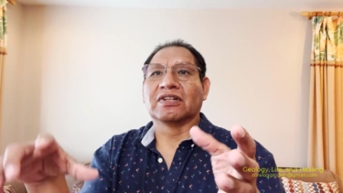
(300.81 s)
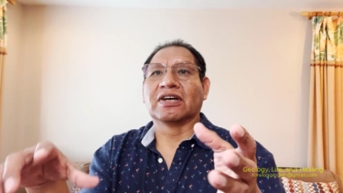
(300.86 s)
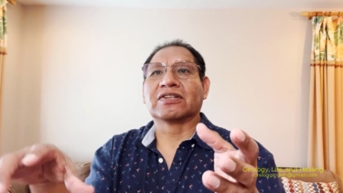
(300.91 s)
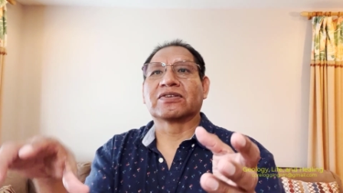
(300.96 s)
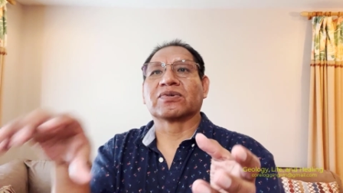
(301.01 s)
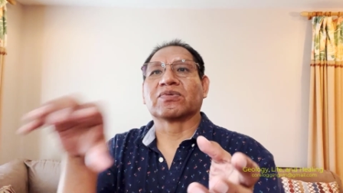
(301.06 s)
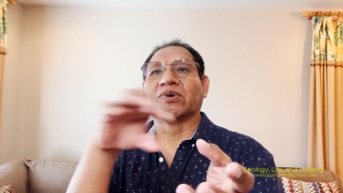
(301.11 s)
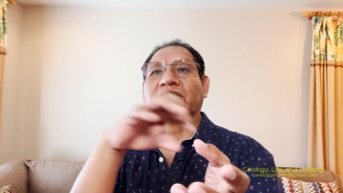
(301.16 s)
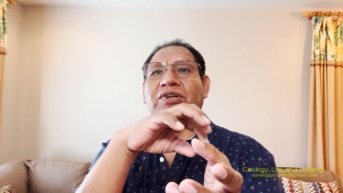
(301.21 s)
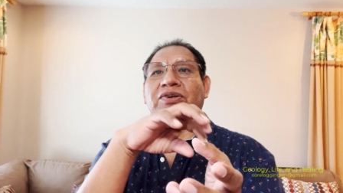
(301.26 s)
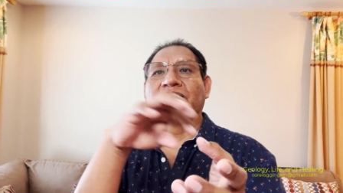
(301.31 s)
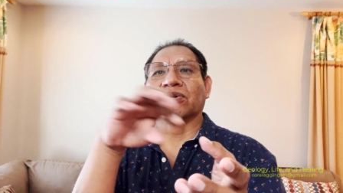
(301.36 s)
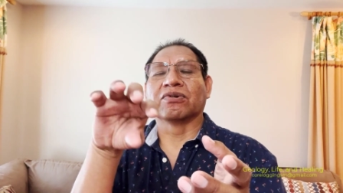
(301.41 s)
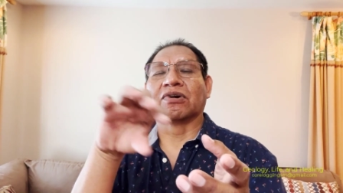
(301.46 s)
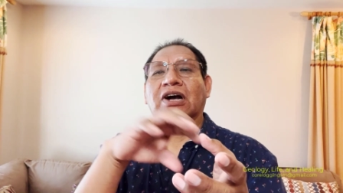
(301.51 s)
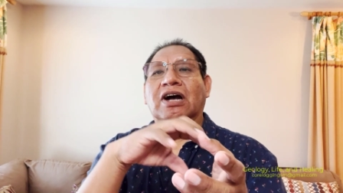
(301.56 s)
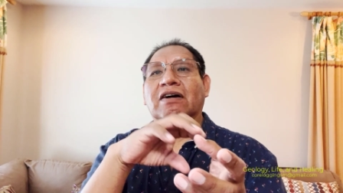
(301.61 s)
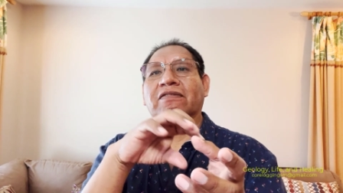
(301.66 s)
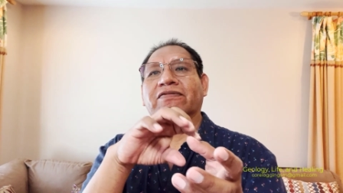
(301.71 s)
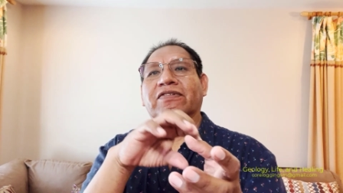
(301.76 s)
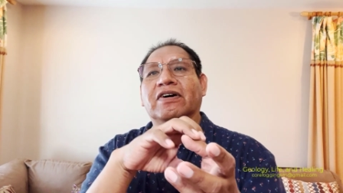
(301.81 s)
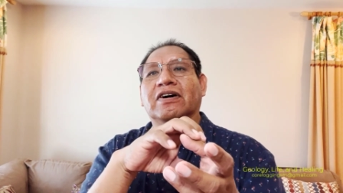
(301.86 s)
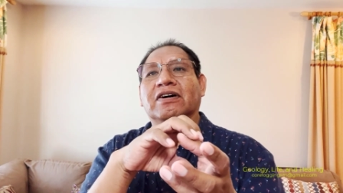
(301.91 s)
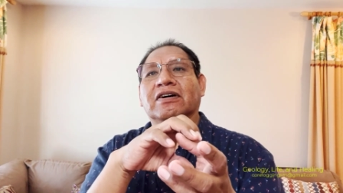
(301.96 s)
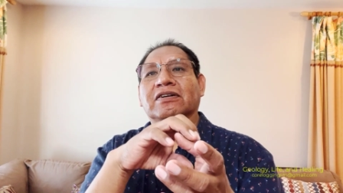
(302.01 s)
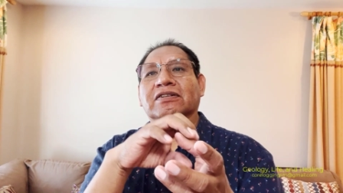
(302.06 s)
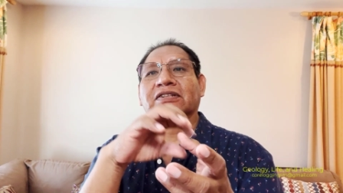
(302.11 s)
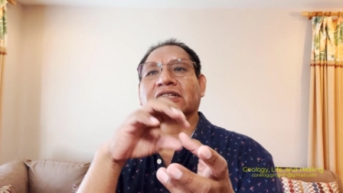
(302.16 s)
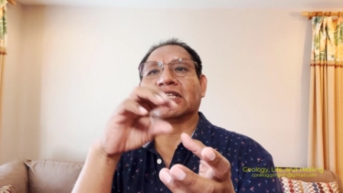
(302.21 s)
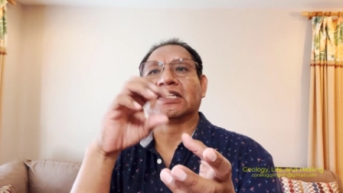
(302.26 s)
that's what you have
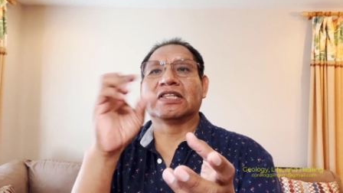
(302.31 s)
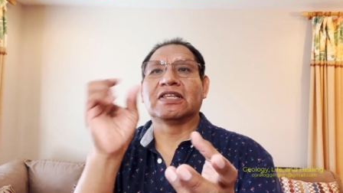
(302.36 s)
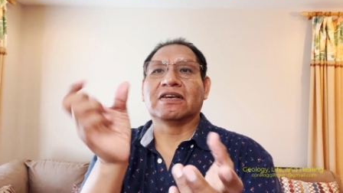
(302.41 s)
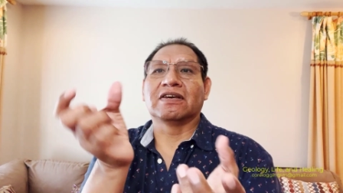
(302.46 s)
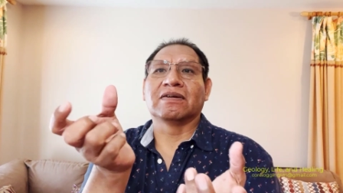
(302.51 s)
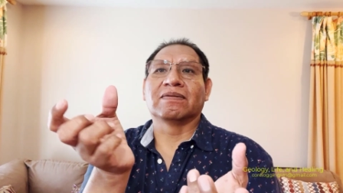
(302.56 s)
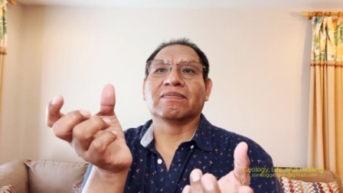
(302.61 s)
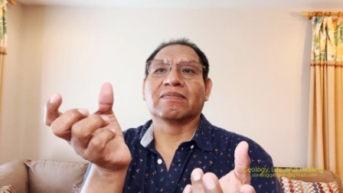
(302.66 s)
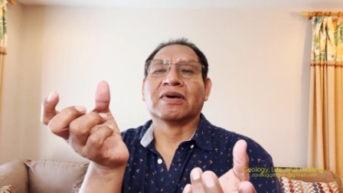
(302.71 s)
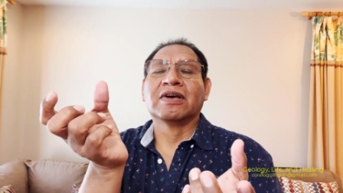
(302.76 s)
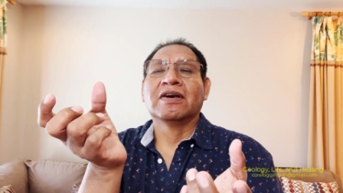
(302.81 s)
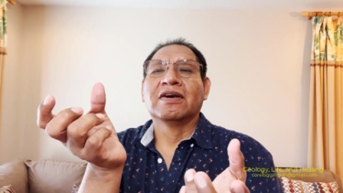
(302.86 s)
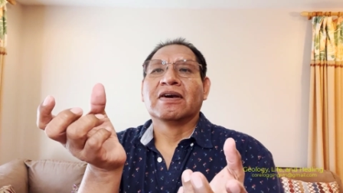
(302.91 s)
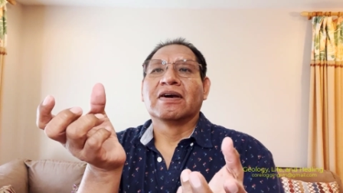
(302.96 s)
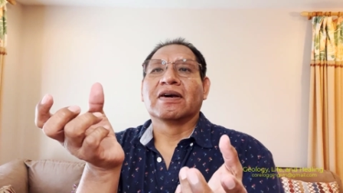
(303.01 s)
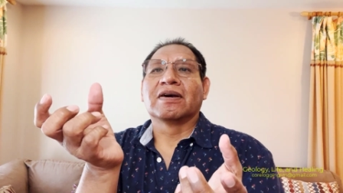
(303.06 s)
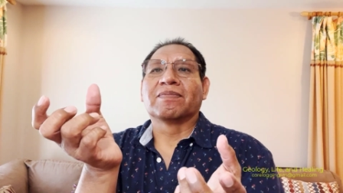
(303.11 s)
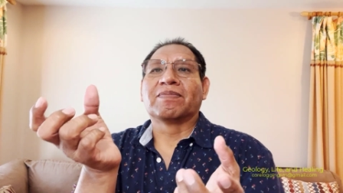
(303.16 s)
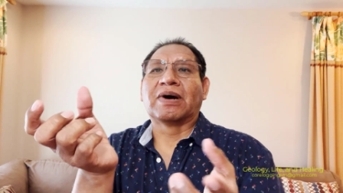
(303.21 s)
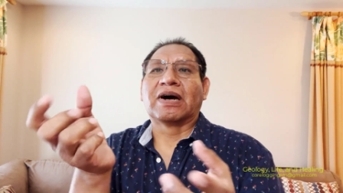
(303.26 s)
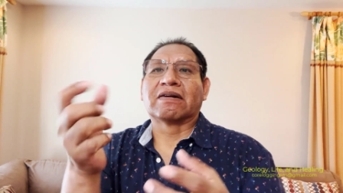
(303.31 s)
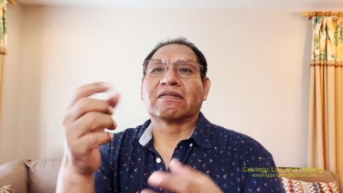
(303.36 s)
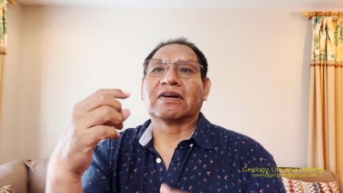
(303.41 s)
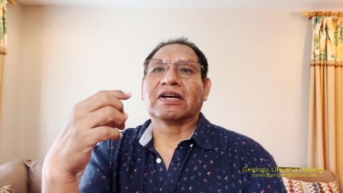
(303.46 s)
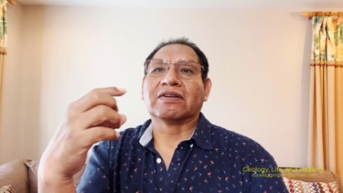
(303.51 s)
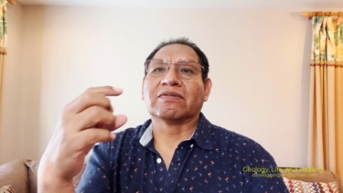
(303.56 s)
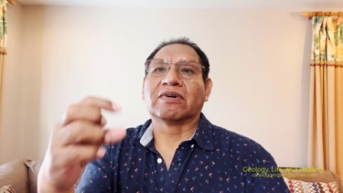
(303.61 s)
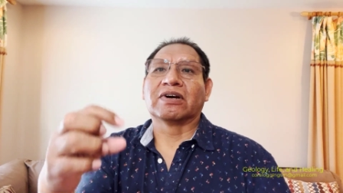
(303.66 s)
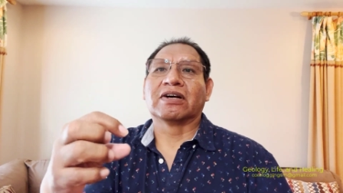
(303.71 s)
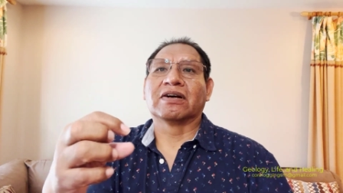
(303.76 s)
thin pyrite,